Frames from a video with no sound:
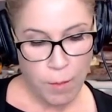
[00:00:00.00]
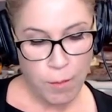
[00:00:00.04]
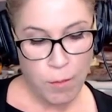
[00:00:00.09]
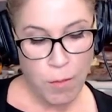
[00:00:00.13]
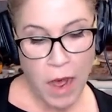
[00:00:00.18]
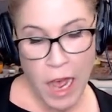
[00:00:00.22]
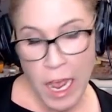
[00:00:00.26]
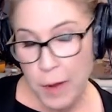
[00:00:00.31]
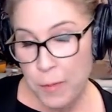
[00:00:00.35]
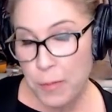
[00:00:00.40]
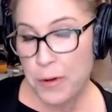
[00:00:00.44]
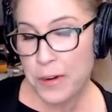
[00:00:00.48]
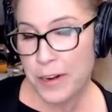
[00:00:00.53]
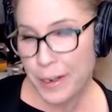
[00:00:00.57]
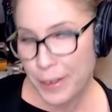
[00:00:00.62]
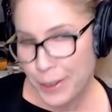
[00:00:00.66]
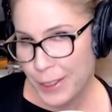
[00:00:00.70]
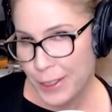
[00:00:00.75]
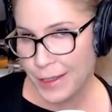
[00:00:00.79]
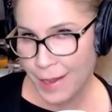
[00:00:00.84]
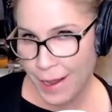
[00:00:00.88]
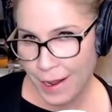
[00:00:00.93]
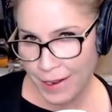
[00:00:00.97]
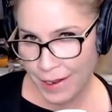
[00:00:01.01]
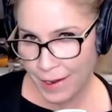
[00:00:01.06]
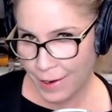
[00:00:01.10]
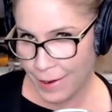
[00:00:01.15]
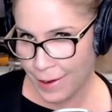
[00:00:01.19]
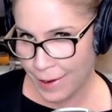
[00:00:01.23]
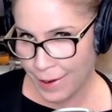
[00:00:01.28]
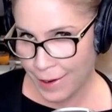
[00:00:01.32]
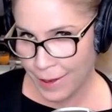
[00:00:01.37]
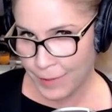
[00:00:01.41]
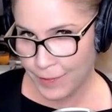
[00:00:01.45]
My prediction that
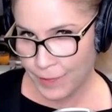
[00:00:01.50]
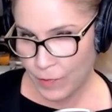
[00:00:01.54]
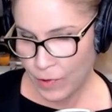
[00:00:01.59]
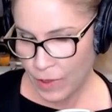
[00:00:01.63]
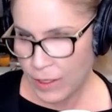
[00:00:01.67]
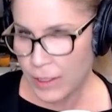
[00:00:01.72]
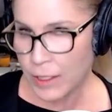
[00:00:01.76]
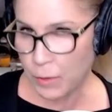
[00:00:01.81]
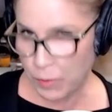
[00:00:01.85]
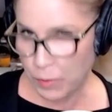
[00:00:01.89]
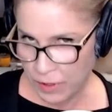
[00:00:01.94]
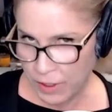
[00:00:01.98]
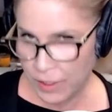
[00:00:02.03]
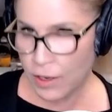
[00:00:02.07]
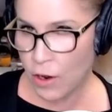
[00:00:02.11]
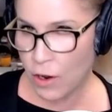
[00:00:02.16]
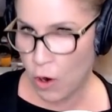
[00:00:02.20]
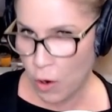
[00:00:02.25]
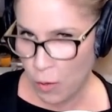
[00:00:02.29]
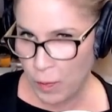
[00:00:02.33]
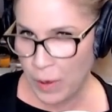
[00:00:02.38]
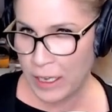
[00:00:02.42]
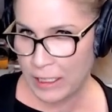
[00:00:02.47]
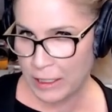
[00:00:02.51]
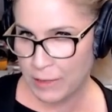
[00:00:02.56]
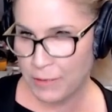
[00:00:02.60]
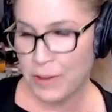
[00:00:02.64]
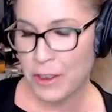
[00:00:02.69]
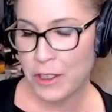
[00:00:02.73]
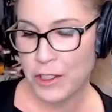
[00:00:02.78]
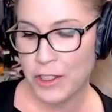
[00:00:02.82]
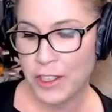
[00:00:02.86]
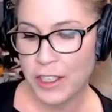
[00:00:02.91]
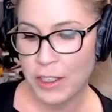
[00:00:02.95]
year, because it was the HomePod's
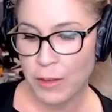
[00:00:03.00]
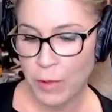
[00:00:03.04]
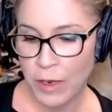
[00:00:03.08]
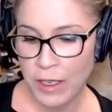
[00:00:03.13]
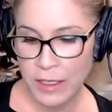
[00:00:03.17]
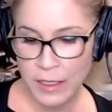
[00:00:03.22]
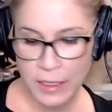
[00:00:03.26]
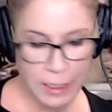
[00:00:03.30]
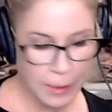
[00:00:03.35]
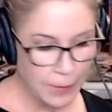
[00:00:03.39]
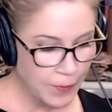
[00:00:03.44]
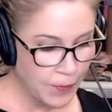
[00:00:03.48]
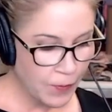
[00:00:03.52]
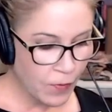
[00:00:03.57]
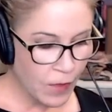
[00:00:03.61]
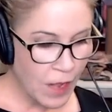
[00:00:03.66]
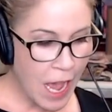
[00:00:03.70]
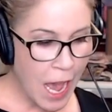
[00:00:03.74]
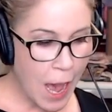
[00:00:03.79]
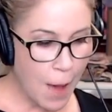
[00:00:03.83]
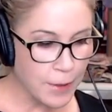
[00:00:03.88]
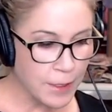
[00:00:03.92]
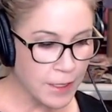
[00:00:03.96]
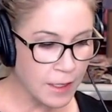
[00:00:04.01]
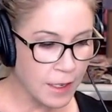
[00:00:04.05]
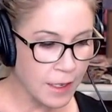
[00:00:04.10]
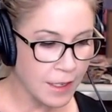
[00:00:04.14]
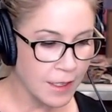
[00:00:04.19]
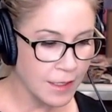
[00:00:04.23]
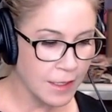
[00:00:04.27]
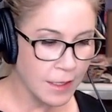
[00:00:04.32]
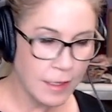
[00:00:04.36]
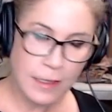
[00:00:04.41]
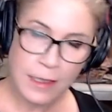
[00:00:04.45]
first year, was Apple's
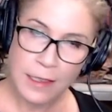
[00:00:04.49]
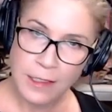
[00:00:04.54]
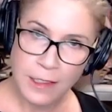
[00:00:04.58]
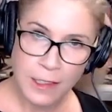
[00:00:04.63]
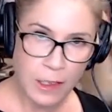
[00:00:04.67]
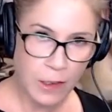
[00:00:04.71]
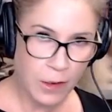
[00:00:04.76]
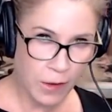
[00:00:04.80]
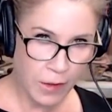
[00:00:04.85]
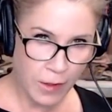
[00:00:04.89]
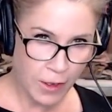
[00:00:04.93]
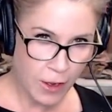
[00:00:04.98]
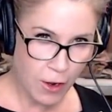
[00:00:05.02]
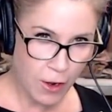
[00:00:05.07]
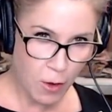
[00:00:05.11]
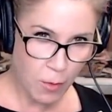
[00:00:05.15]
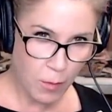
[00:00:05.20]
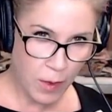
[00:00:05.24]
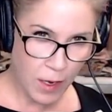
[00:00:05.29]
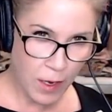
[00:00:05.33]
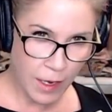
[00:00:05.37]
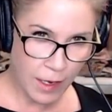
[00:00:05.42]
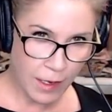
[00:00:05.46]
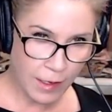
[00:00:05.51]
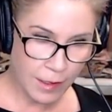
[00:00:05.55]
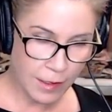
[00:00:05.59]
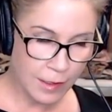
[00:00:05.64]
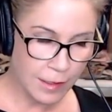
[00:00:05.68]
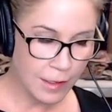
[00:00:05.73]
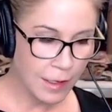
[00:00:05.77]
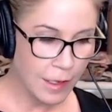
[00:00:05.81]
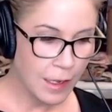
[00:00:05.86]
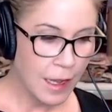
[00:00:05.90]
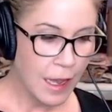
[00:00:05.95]
going to discontinue the
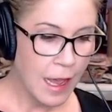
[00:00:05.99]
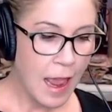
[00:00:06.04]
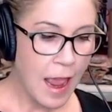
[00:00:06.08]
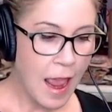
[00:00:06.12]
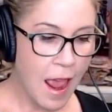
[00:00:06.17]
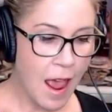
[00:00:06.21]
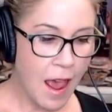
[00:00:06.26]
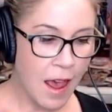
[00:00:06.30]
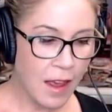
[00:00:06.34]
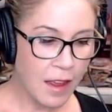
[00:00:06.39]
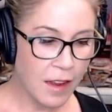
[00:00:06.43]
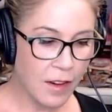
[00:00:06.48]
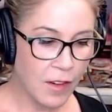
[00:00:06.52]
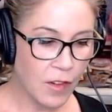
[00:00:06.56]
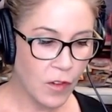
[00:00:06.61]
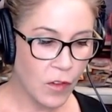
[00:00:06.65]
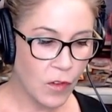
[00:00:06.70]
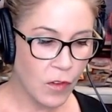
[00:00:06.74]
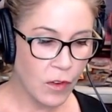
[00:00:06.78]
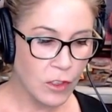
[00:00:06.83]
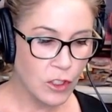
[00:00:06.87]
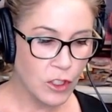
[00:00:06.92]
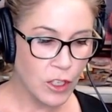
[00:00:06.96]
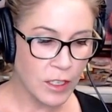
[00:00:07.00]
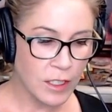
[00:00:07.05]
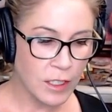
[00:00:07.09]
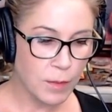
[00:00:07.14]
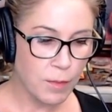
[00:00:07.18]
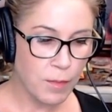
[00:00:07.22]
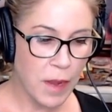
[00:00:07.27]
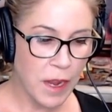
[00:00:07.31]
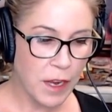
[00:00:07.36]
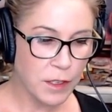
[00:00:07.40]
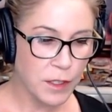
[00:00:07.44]
HomePod and
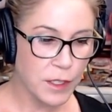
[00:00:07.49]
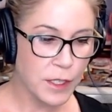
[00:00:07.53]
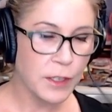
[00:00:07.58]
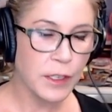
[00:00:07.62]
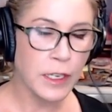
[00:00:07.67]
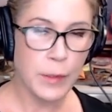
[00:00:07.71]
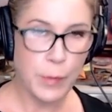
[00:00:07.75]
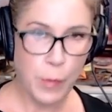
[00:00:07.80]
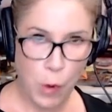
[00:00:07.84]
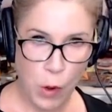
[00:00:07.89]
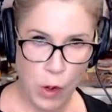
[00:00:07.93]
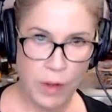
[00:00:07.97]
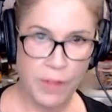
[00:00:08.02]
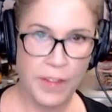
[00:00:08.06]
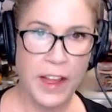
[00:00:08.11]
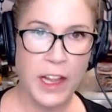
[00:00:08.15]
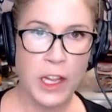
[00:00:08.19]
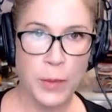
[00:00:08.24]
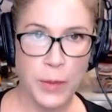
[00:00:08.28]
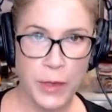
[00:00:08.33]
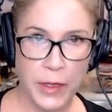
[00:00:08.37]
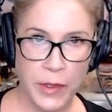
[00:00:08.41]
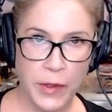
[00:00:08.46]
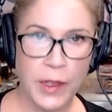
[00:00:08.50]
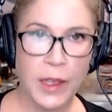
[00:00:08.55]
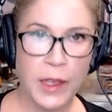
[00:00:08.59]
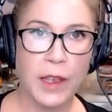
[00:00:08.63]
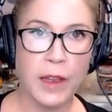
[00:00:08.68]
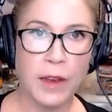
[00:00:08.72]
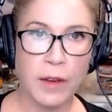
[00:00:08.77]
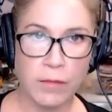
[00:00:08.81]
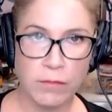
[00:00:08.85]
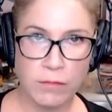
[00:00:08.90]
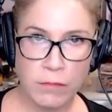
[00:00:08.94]
just make Siri more available
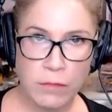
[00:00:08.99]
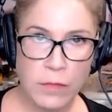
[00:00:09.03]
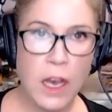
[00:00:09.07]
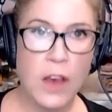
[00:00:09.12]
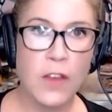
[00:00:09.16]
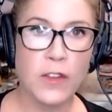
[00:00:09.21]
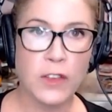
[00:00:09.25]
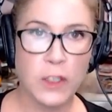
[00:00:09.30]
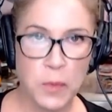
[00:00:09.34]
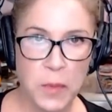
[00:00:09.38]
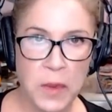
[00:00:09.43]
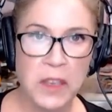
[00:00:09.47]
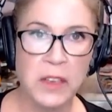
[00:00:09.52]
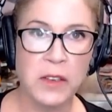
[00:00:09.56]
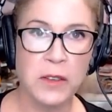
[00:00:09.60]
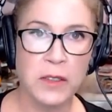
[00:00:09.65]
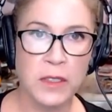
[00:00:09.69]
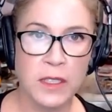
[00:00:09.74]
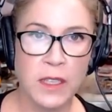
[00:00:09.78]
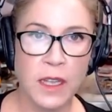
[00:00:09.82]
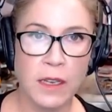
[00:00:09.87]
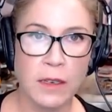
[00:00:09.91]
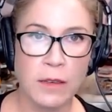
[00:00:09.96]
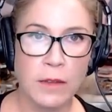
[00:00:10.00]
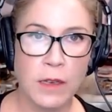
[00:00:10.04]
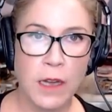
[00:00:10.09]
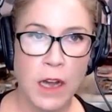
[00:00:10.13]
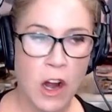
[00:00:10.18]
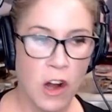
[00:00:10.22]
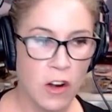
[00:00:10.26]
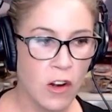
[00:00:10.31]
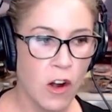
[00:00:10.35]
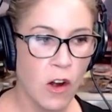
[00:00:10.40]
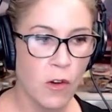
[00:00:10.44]
in other speakers that
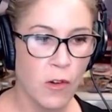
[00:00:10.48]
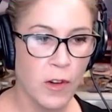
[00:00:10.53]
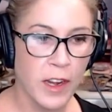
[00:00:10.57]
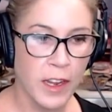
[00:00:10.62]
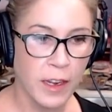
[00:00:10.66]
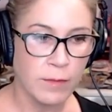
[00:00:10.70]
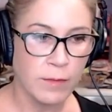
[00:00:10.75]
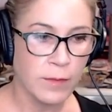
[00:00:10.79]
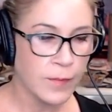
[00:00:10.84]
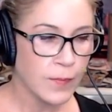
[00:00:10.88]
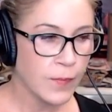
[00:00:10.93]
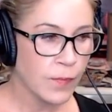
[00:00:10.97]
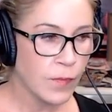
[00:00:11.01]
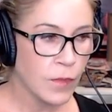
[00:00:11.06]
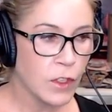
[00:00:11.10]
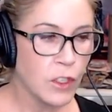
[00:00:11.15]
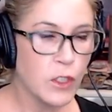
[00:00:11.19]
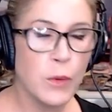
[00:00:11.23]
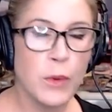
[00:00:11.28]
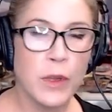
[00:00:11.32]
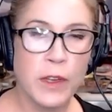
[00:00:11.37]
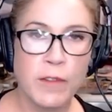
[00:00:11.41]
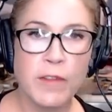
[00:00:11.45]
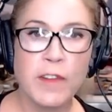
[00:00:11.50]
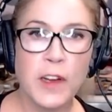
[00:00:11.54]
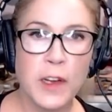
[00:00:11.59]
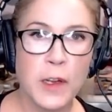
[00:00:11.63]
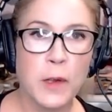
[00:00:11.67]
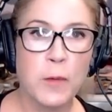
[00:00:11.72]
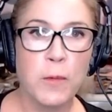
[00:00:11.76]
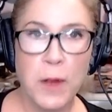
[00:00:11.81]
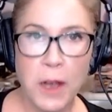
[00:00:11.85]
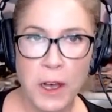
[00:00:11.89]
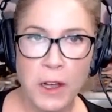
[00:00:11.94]
are already doing
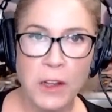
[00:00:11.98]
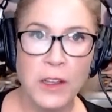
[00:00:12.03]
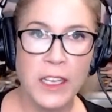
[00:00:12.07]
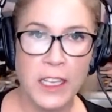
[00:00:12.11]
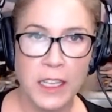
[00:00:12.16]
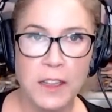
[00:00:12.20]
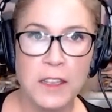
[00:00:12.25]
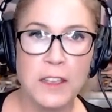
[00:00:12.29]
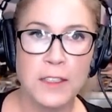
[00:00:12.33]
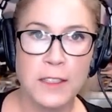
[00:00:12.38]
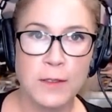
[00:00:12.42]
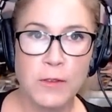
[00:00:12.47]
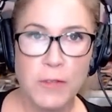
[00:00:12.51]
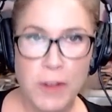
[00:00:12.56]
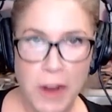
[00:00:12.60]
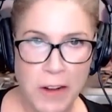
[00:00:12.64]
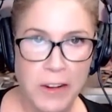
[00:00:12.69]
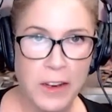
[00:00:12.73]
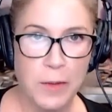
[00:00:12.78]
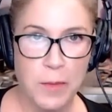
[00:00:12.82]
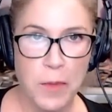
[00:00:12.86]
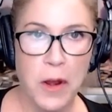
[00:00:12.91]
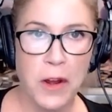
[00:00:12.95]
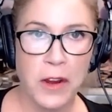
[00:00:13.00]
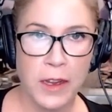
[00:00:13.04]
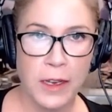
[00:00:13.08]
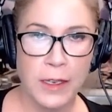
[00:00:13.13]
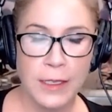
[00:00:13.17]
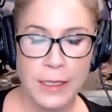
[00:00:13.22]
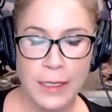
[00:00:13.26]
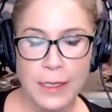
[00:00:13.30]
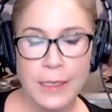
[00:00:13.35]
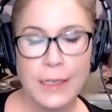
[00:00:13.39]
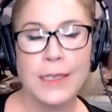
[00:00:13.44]
very well in this crowded
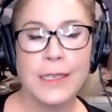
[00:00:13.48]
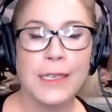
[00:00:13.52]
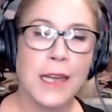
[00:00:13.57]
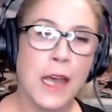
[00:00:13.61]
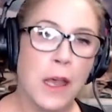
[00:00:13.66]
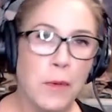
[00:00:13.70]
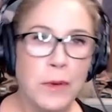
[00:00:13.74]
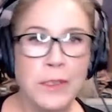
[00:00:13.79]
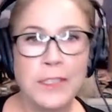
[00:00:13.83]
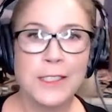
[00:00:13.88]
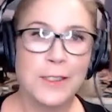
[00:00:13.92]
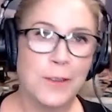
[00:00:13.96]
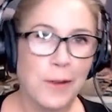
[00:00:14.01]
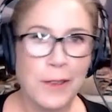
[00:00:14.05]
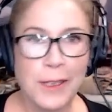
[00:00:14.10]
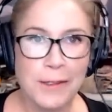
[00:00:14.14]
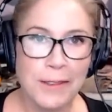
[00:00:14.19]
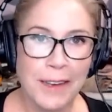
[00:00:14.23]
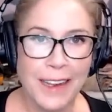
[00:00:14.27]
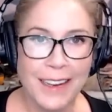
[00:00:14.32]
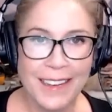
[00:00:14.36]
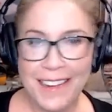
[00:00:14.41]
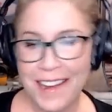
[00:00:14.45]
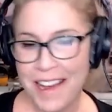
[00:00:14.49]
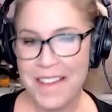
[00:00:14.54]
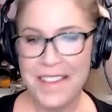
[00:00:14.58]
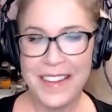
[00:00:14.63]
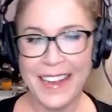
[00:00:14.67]
market. I wasn't totally right.